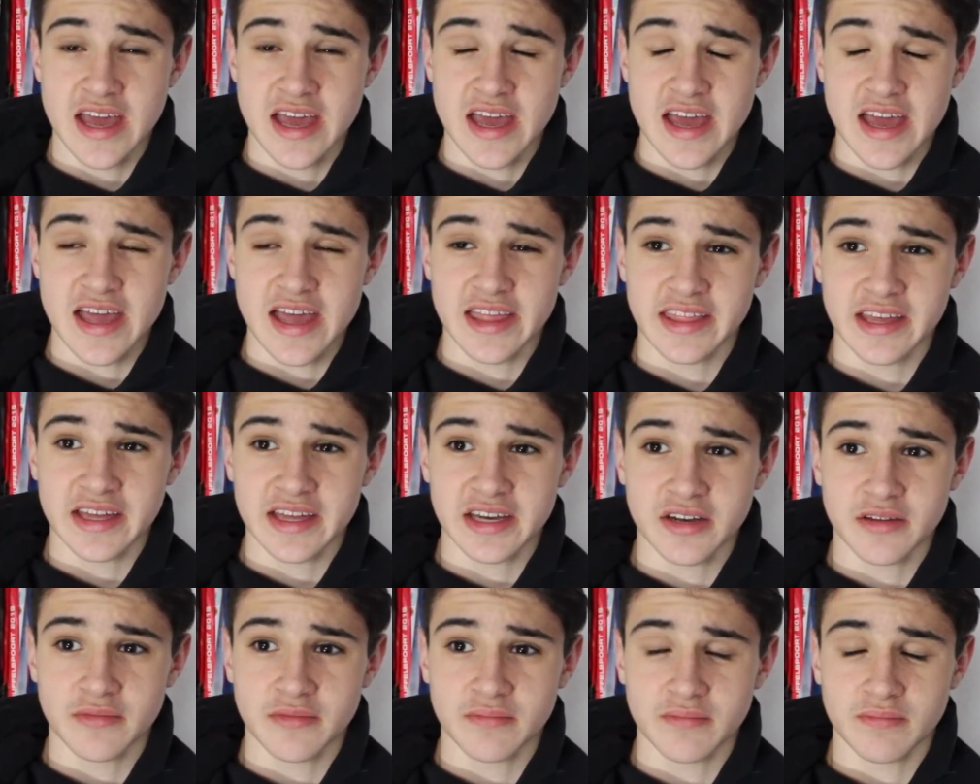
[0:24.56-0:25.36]
And
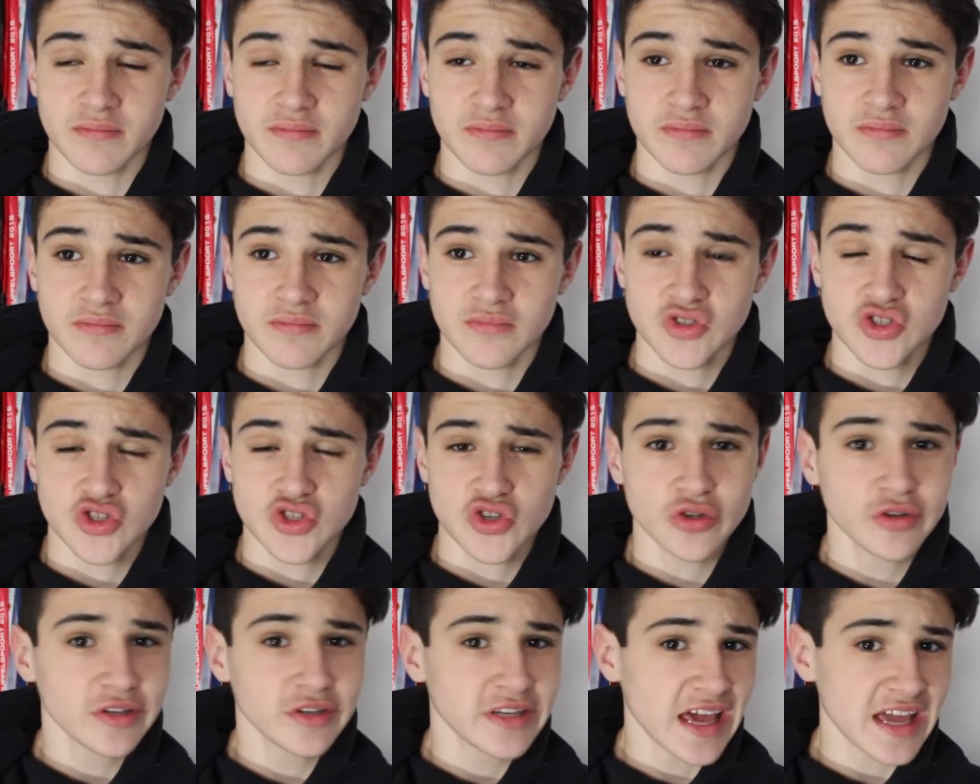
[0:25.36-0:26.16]
then
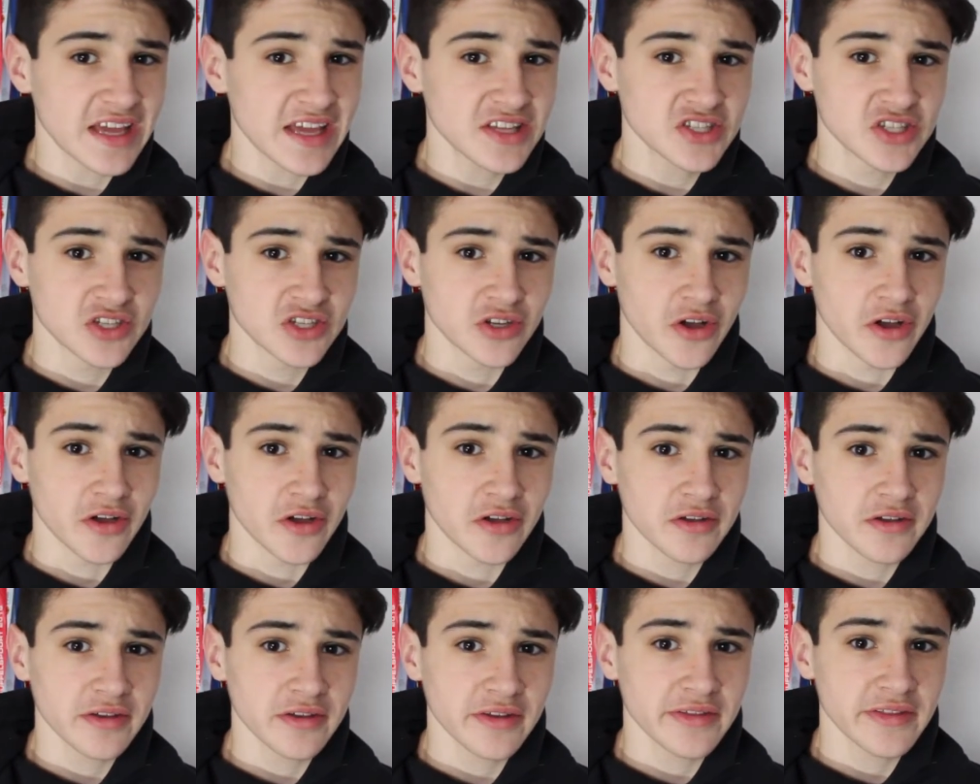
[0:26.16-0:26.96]
2 days
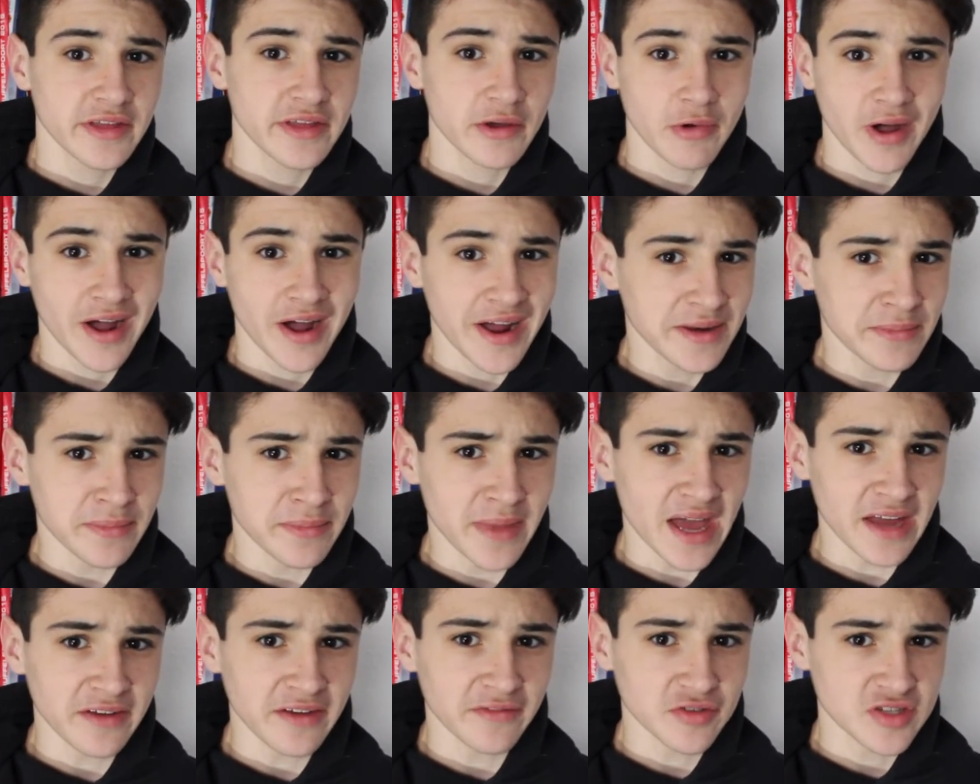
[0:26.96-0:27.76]
ago, they were
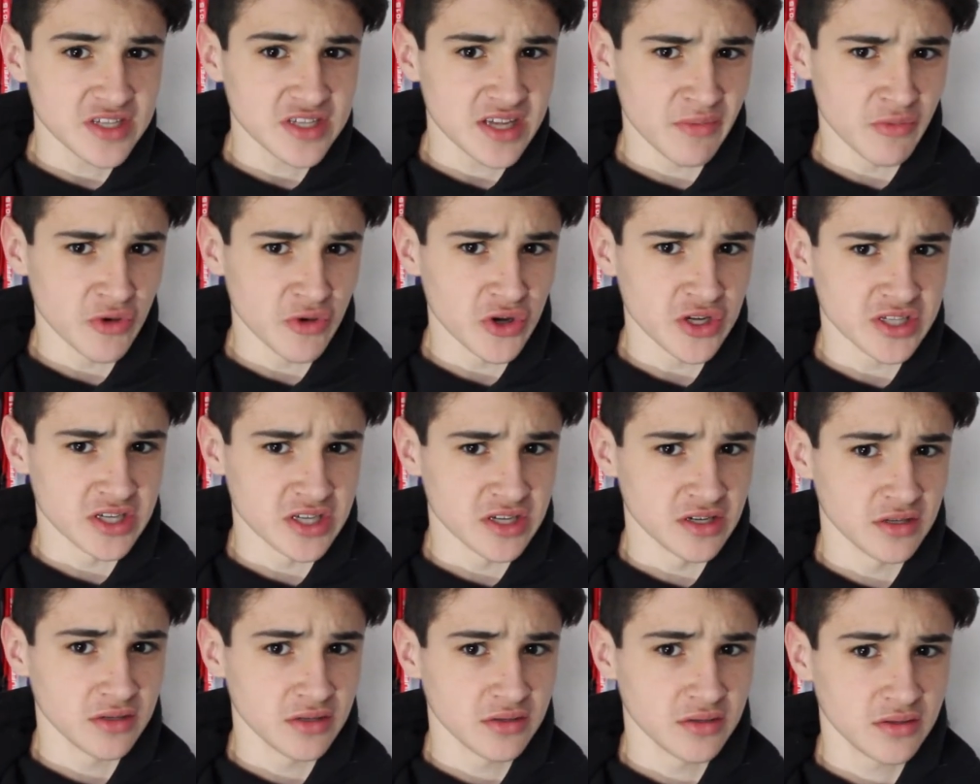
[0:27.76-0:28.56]
unbanned for some
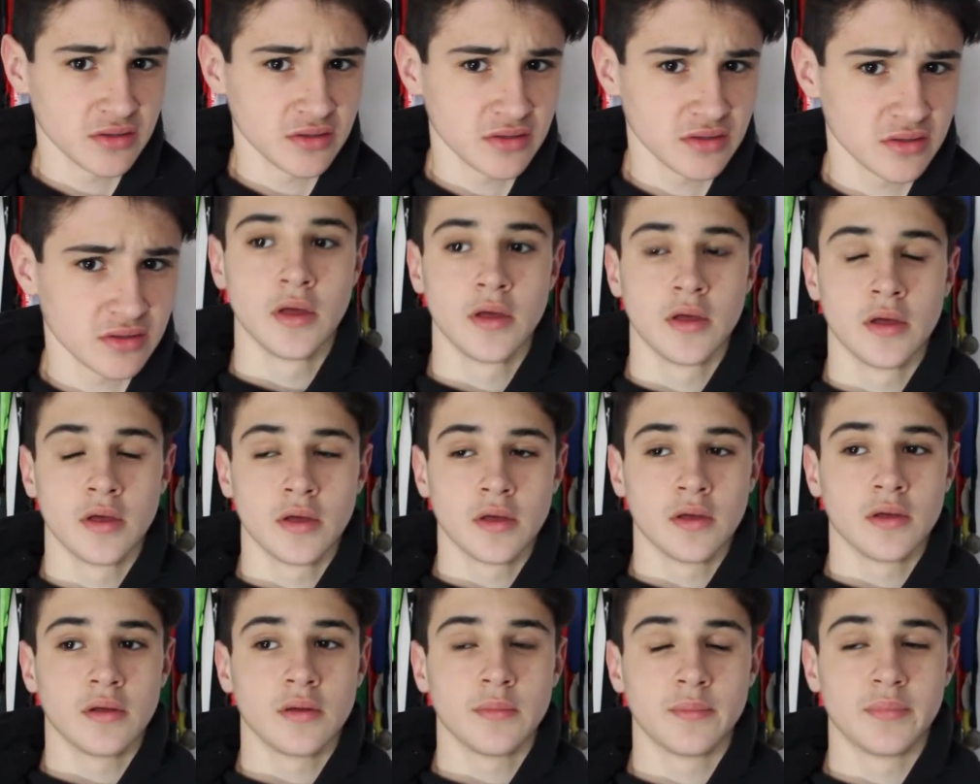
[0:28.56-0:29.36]
reason.
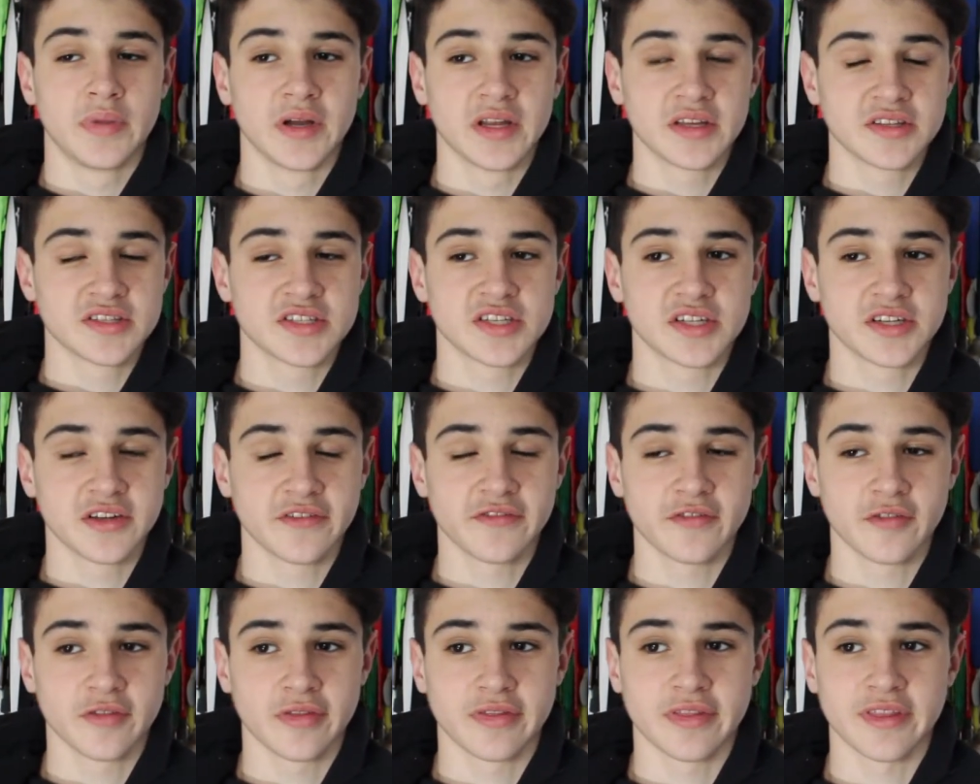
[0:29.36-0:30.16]
But it's a
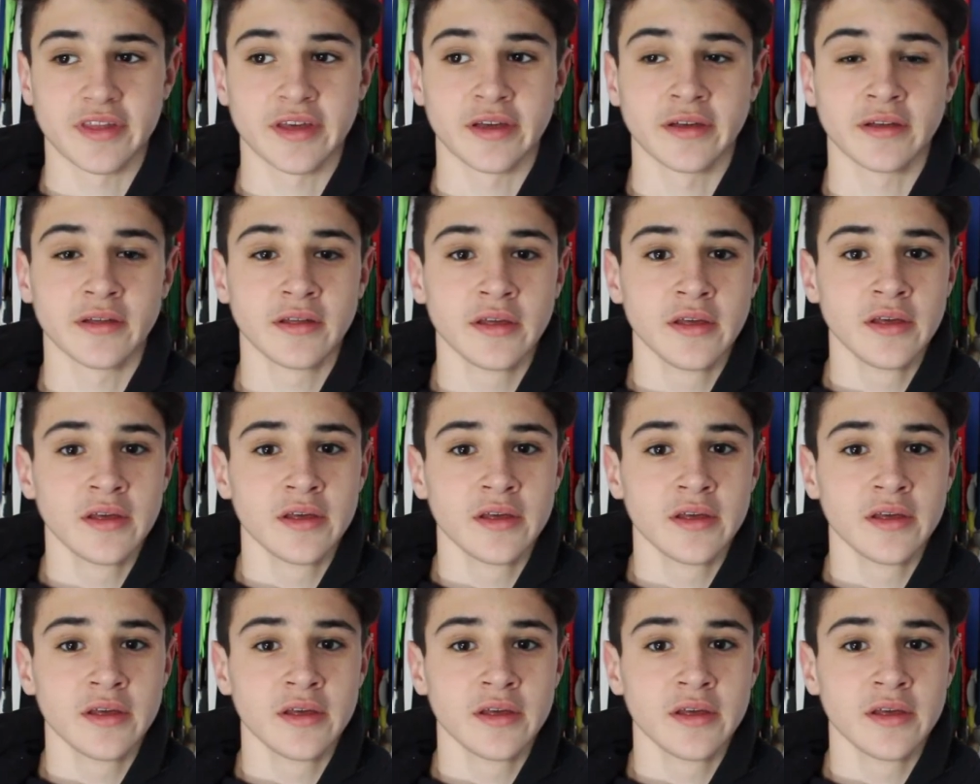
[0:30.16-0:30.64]
different thing.